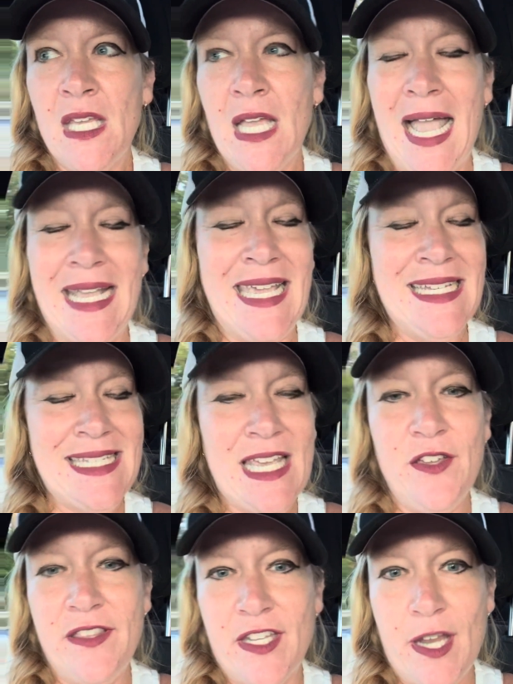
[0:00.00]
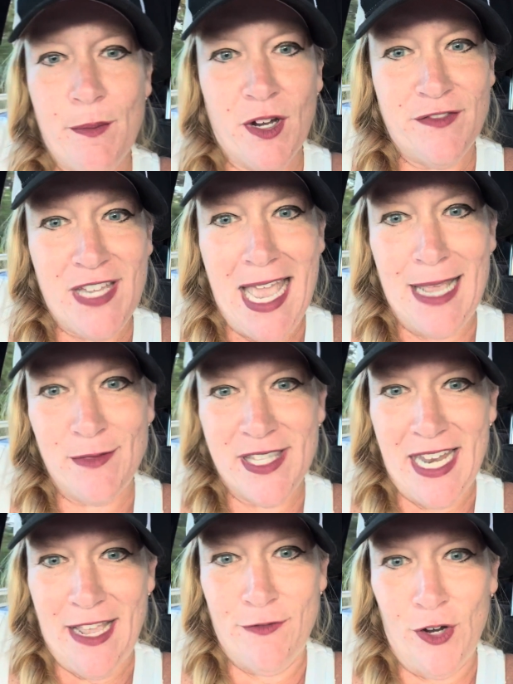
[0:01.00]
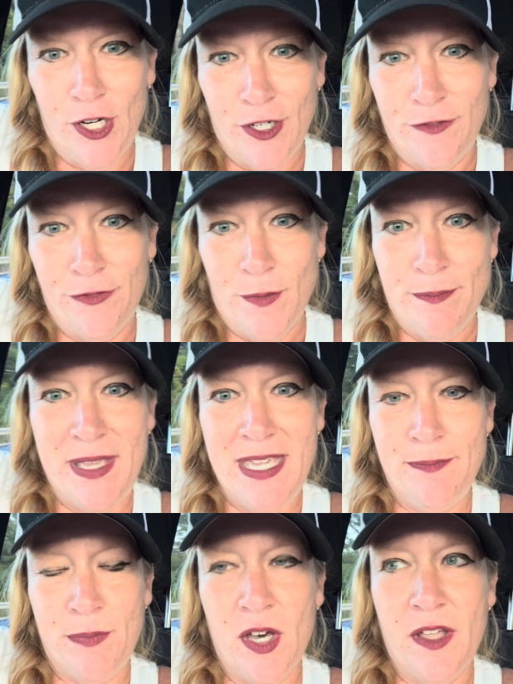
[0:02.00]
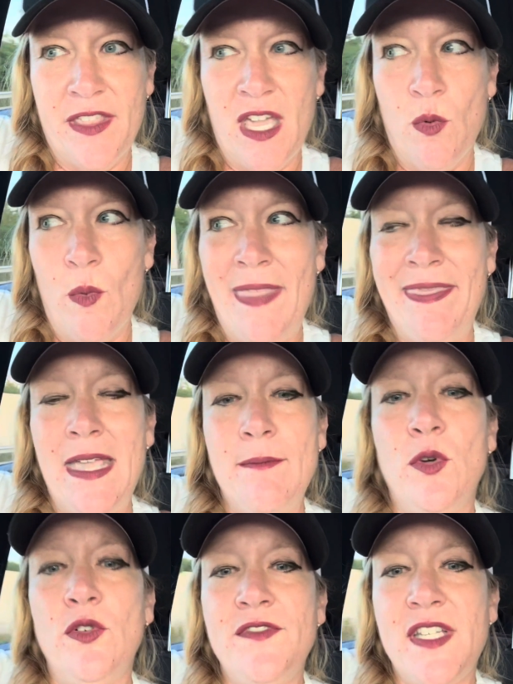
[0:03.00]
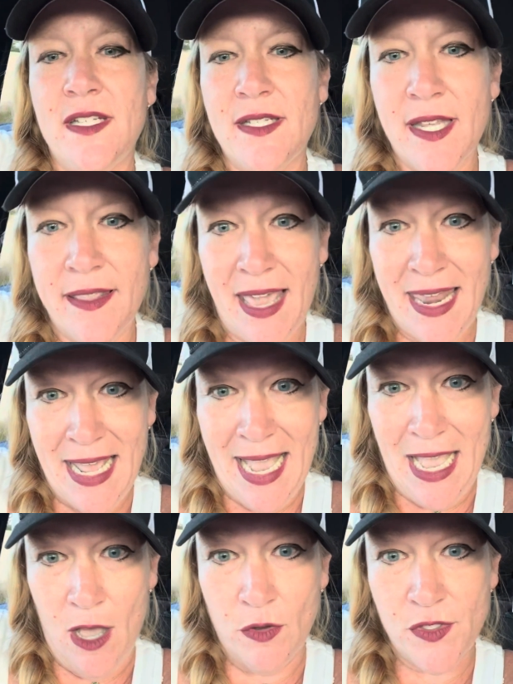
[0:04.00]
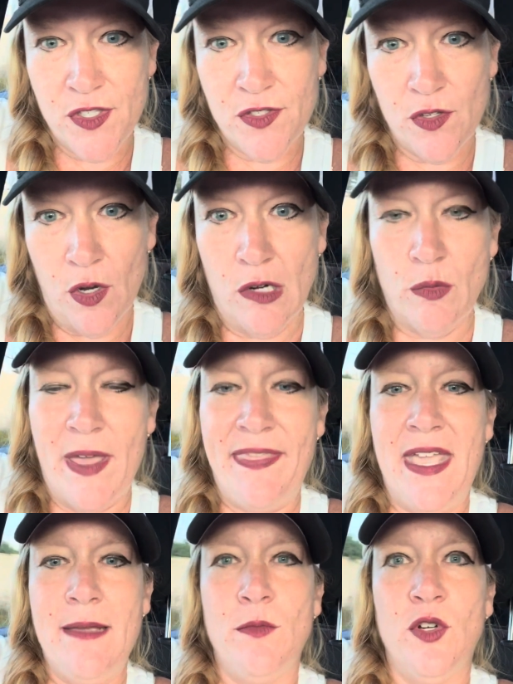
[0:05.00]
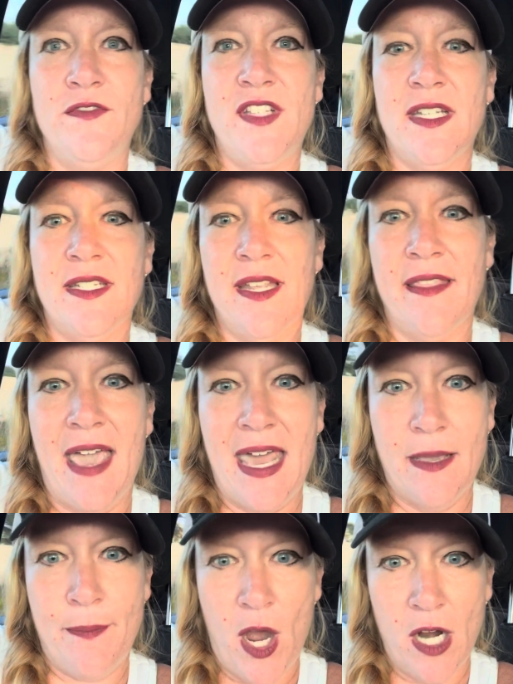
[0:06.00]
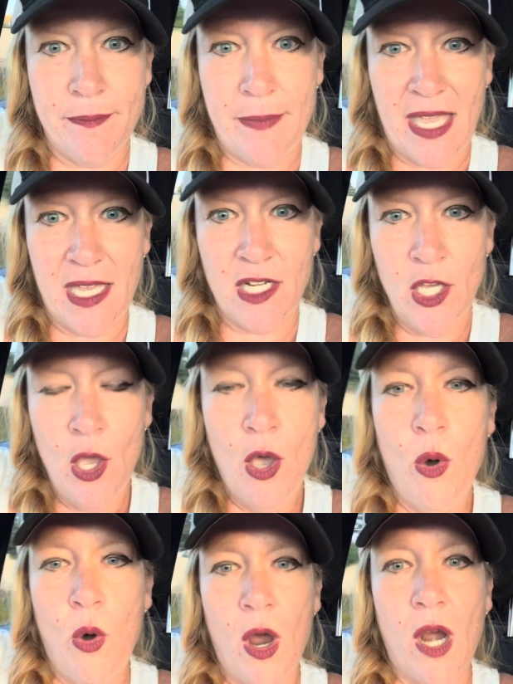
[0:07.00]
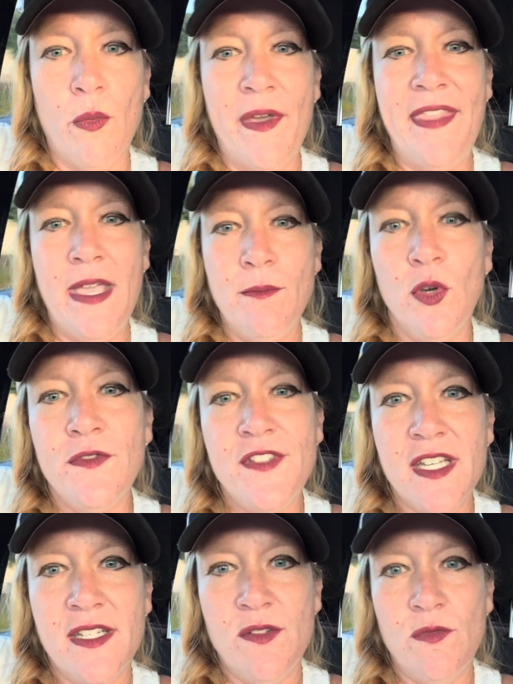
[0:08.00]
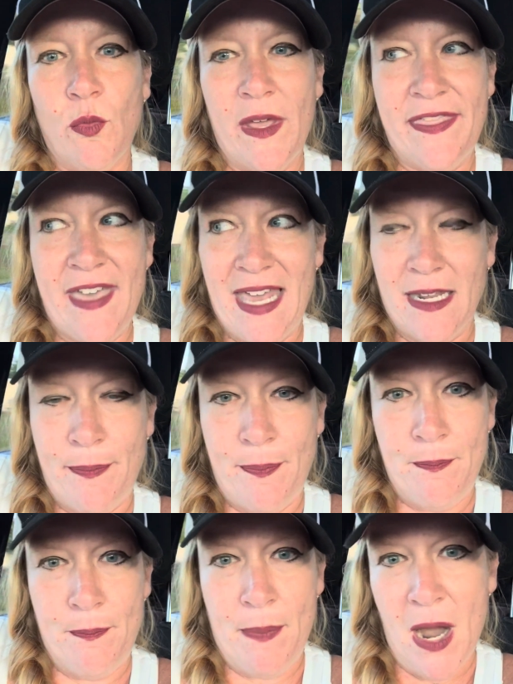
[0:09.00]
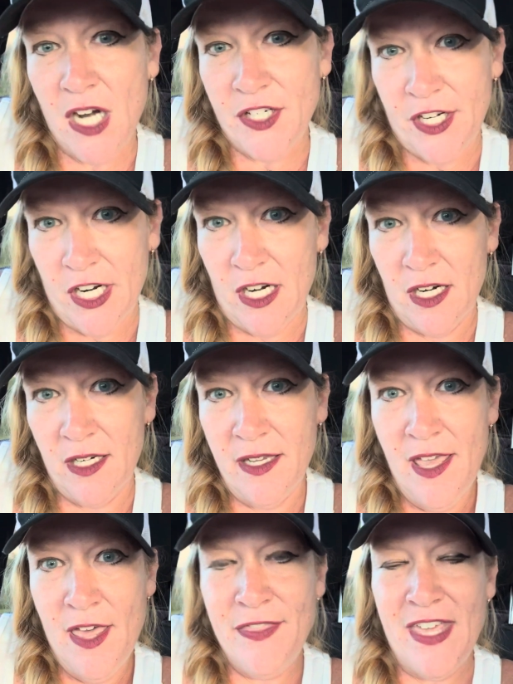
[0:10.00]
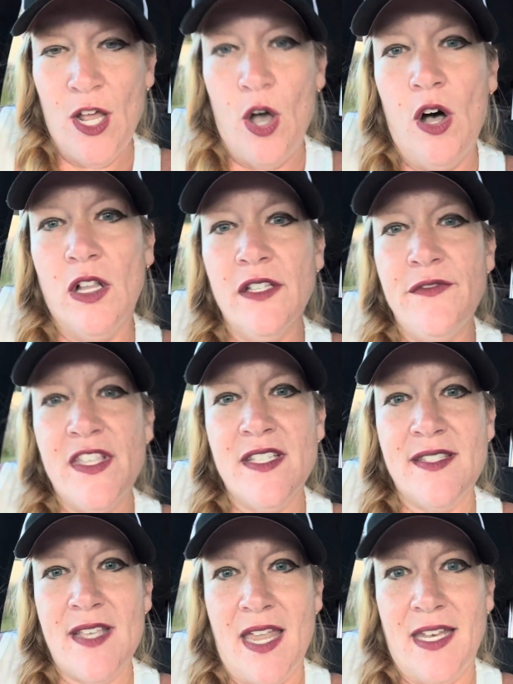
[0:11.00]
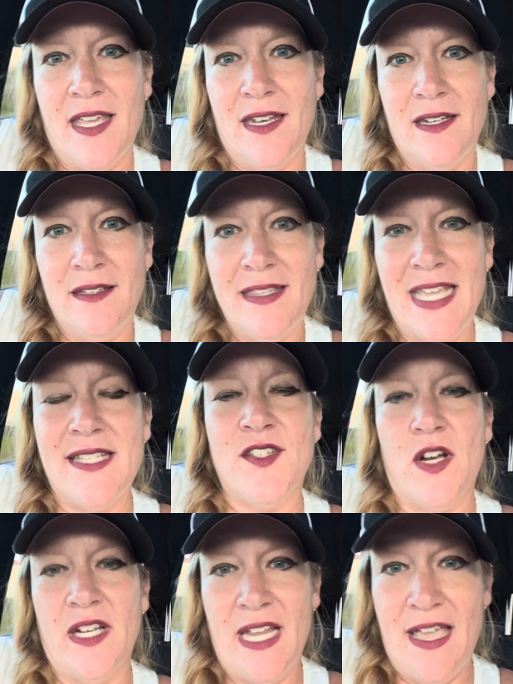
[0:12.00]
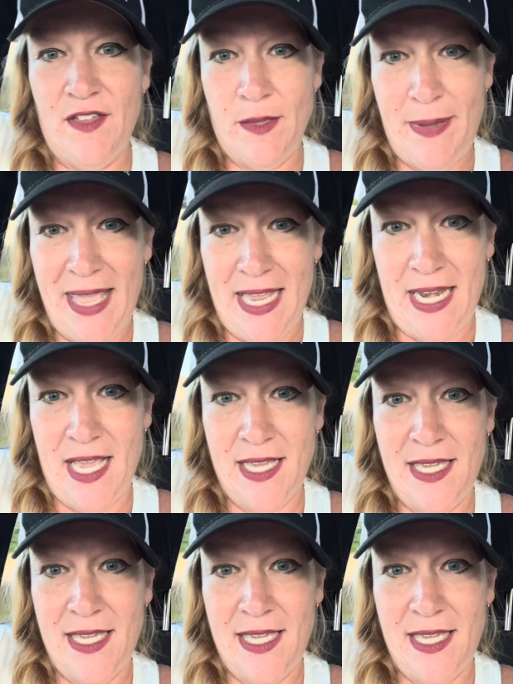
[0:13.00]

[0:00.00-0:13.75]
I can't tell you the number of times that I've heard from people that when they moved into that house or when they moved into that apartment or when they moved in with that partner, that all of the sudden they started having panic.